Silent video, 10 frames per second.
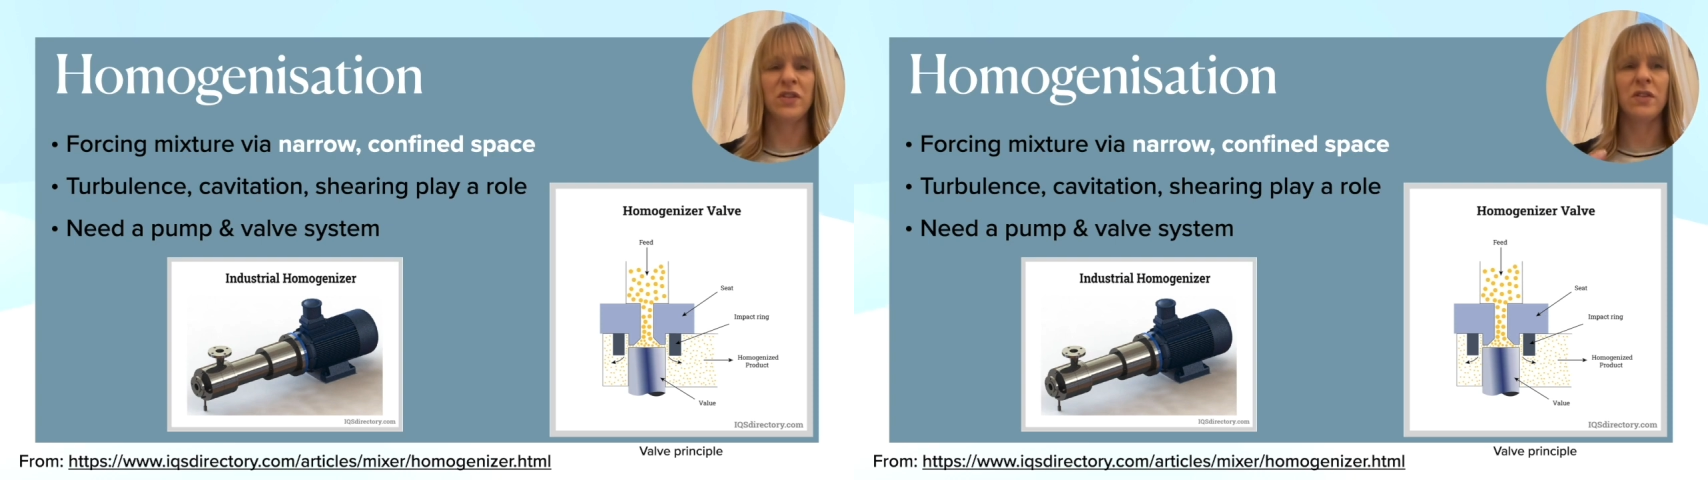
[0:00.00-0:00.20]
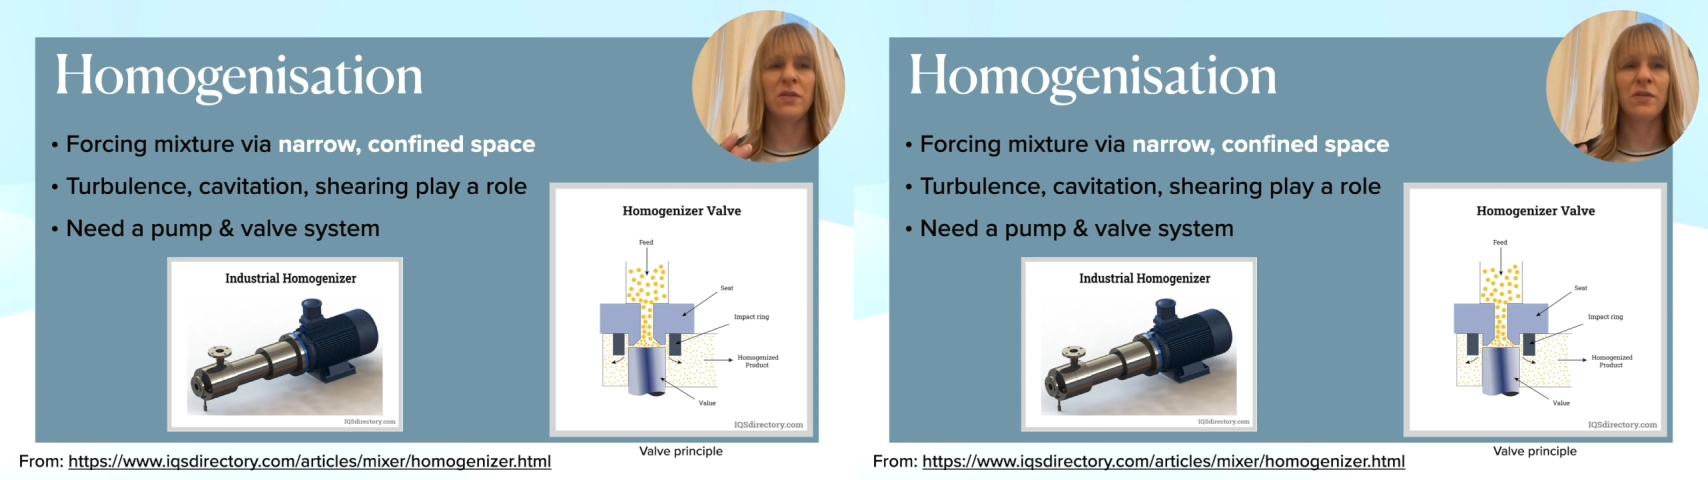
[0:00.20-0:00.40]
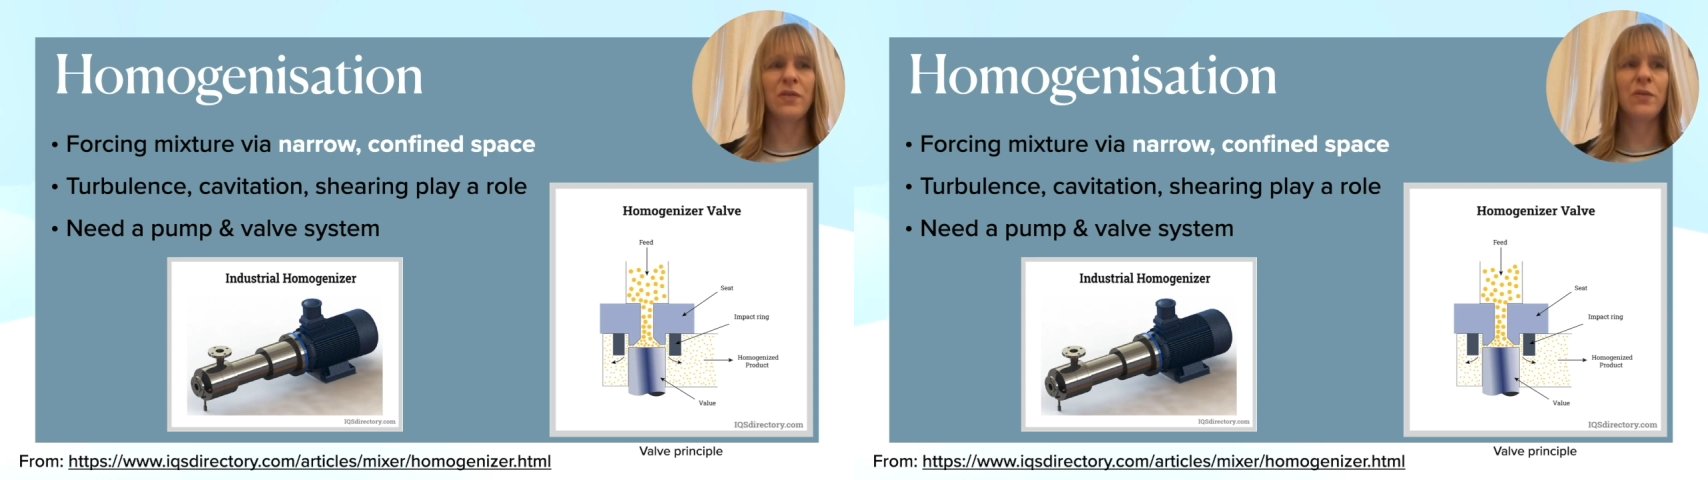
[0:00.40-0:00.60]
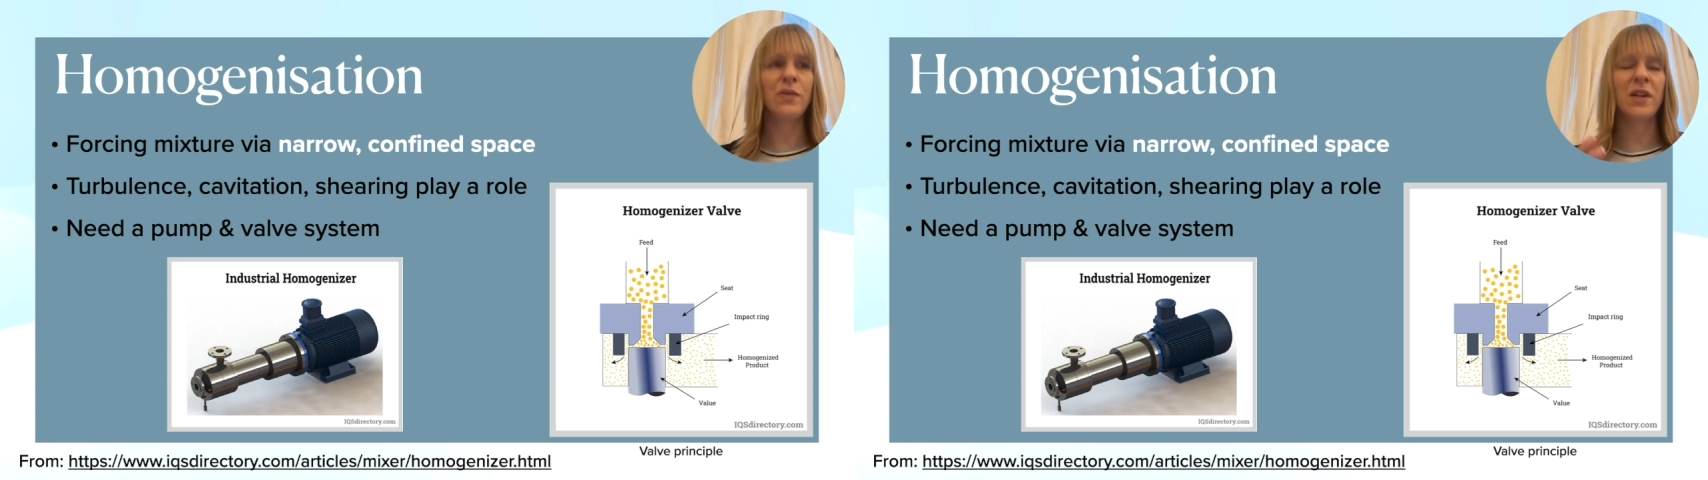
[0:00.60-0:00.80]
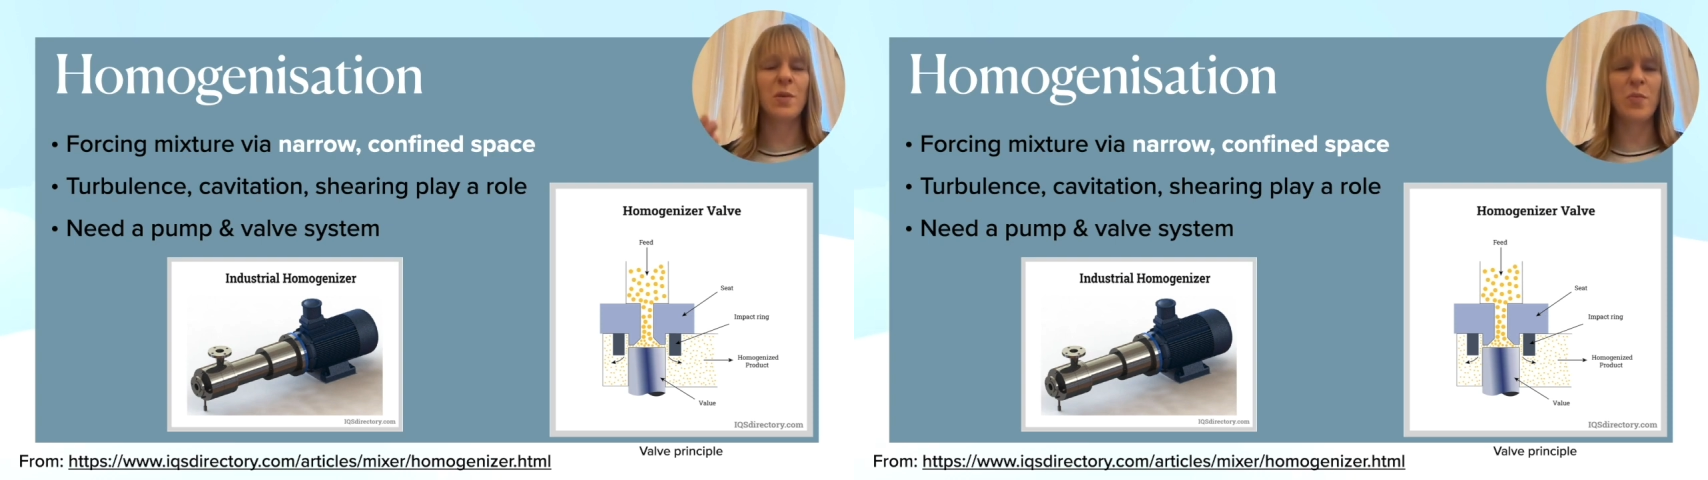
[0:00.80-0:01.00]
in the food
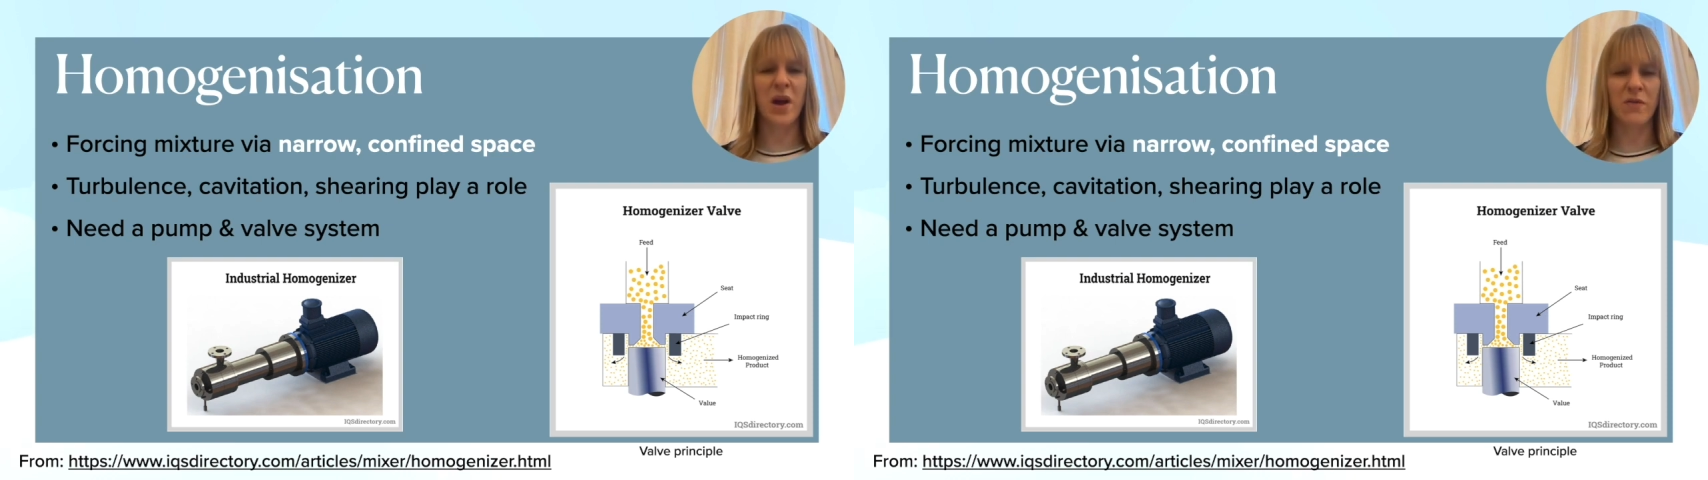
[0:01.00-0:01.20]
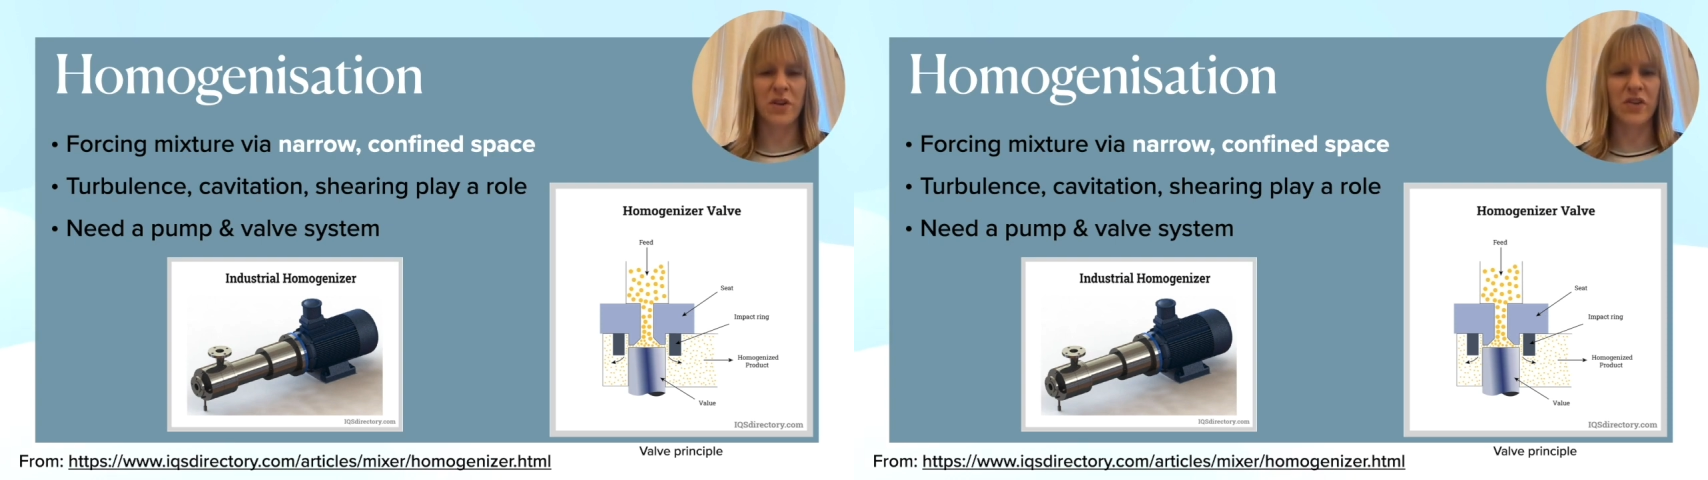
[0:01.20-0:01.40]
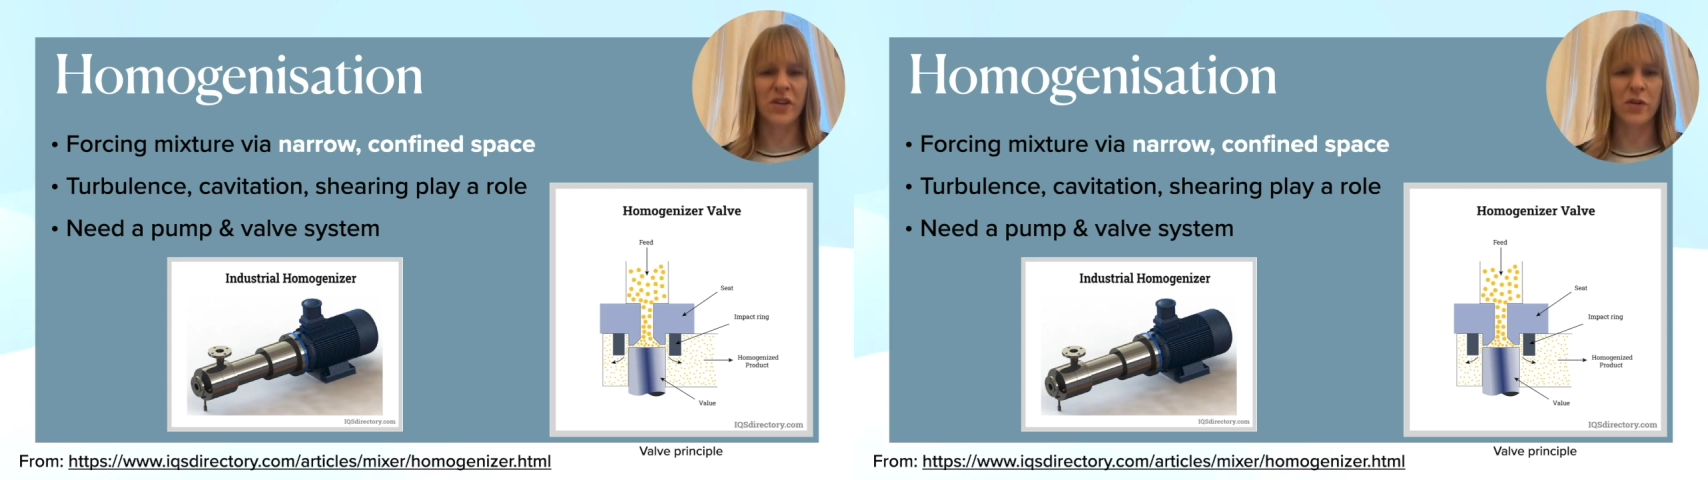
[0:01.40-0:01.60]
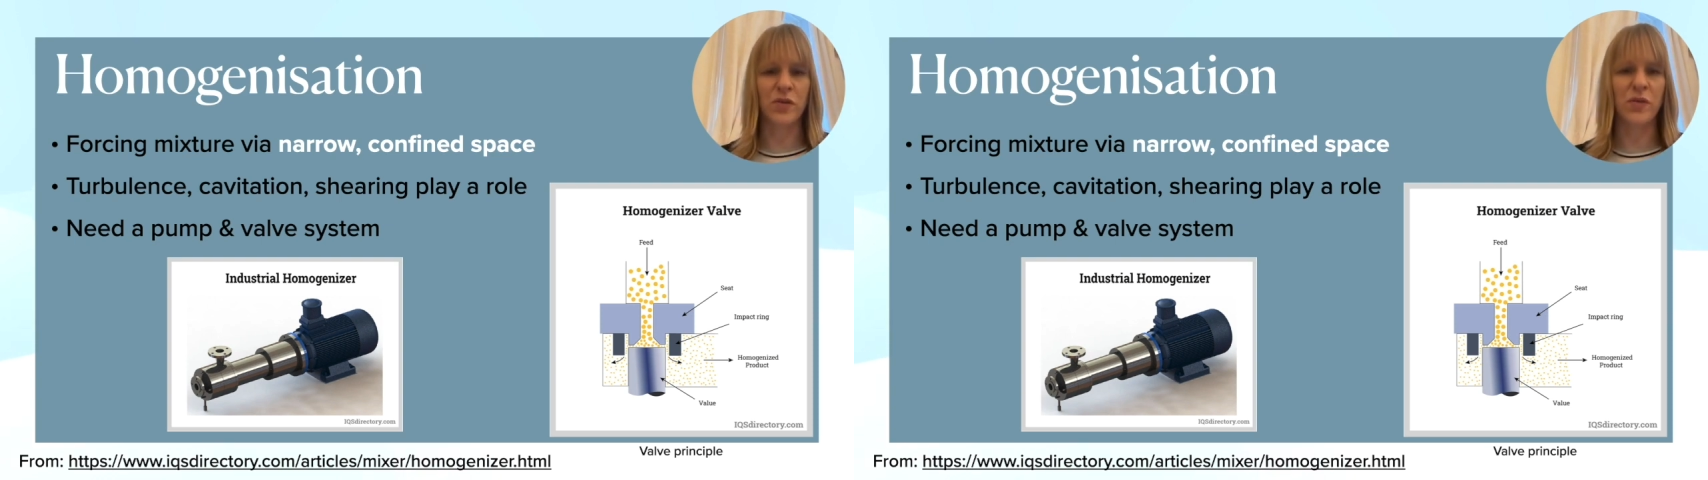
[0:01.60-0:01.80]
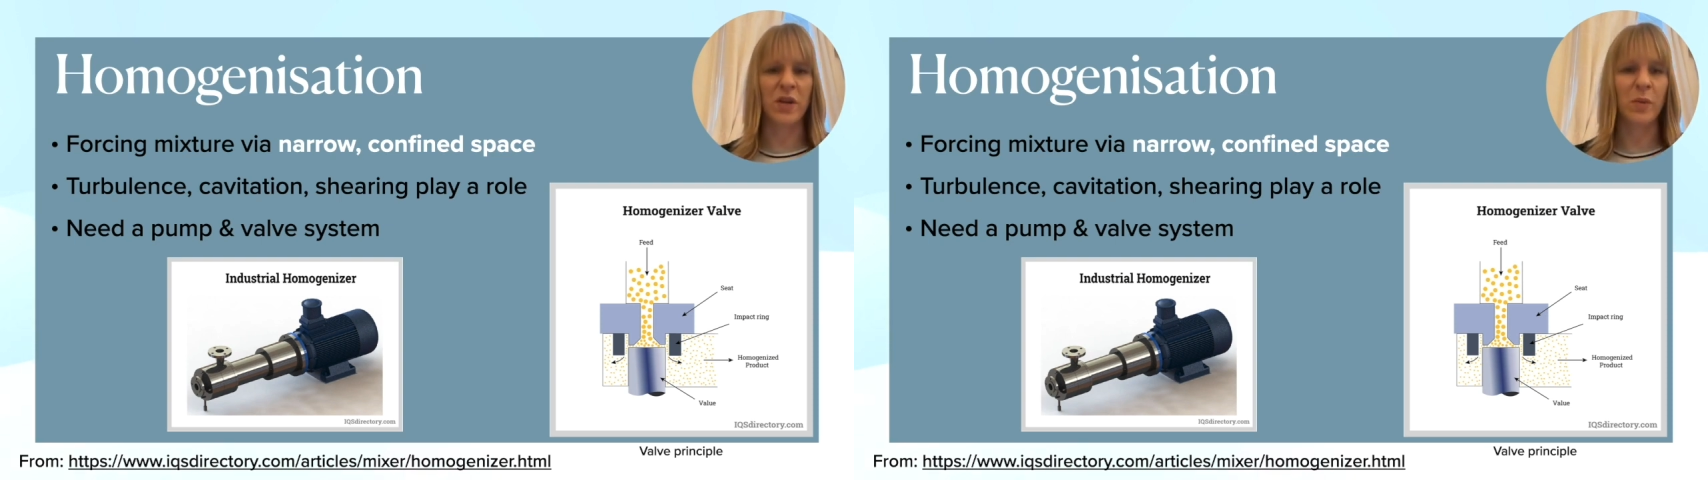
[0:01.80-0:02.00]
and the beverage industry,